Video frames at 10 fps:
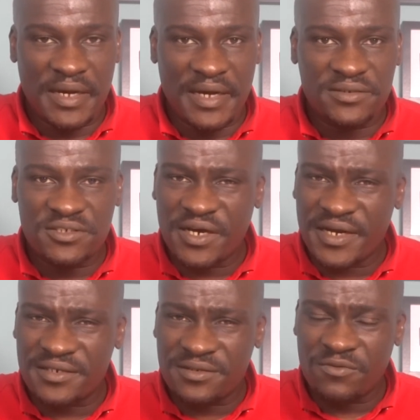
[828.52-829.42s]
and
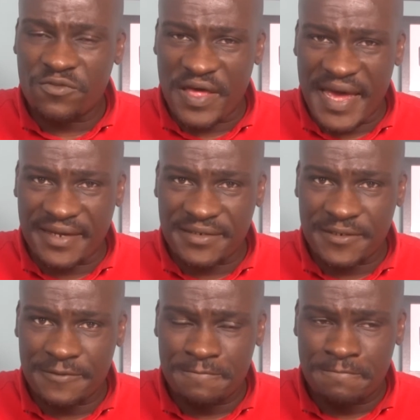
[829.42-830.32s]
title
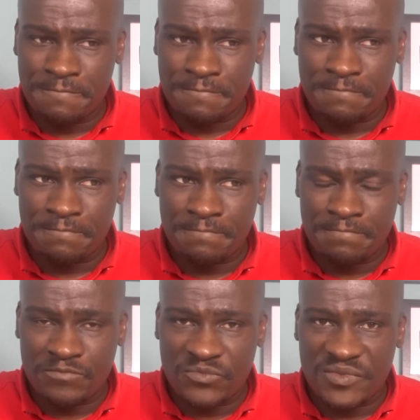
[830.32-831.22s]
that
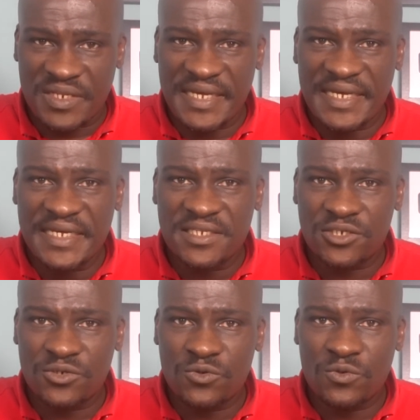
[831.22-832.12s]

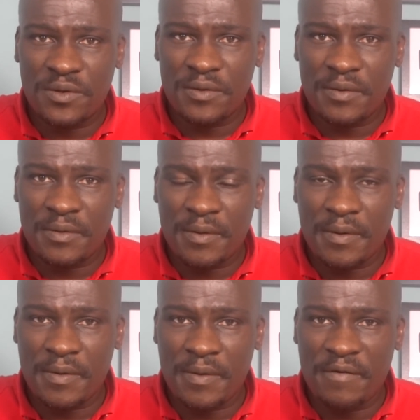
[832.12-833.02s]
E2
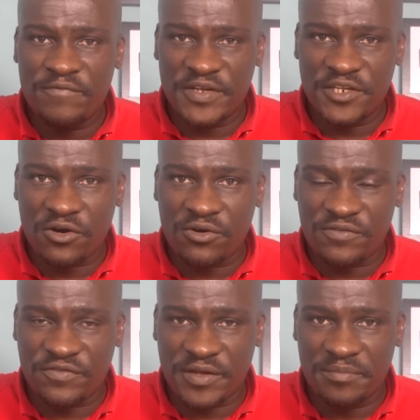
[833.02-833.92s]

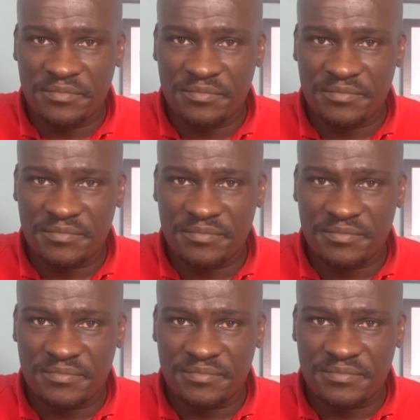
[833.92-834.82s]
Videography.
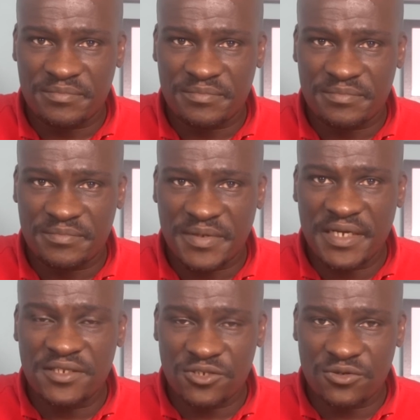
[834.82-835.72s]

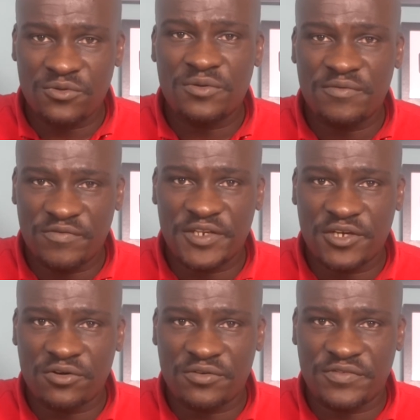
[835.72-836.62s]
E2
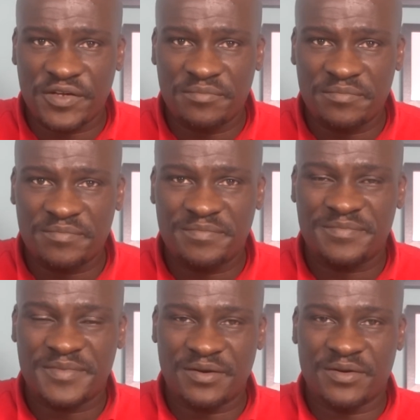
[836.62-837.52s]
Videography.
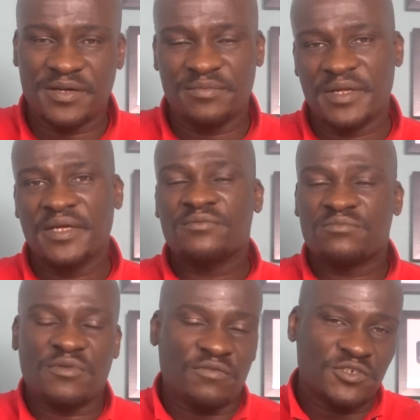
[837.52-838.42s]
Okay?
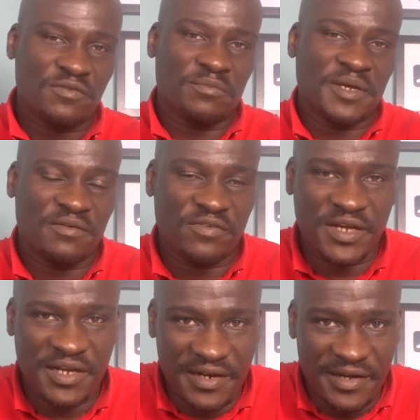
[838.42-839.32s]
Obviously, I have to make it very
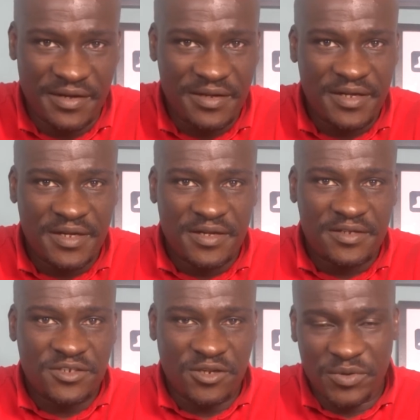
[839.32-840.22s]
clear
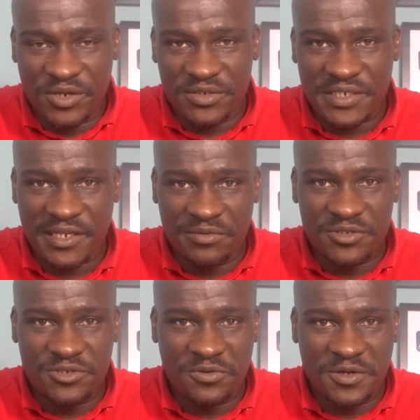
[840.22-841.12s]
so that we know exactly what
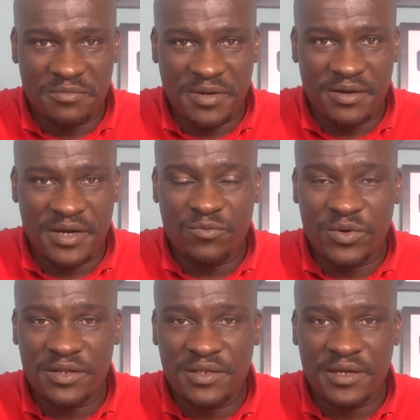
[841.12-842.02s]
you're talking about, and
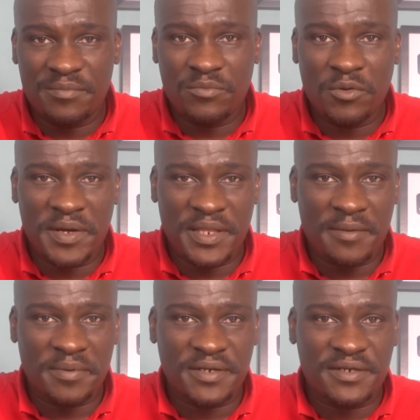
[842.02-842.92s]
we'll pick that
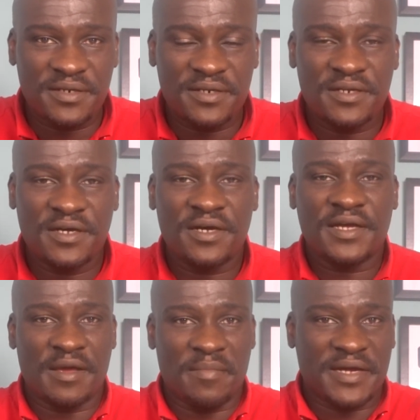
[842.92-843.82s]
up and
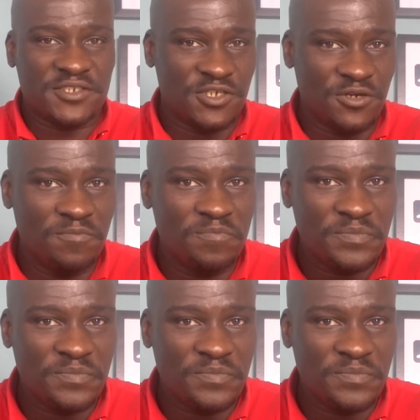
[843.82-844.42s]
get back to you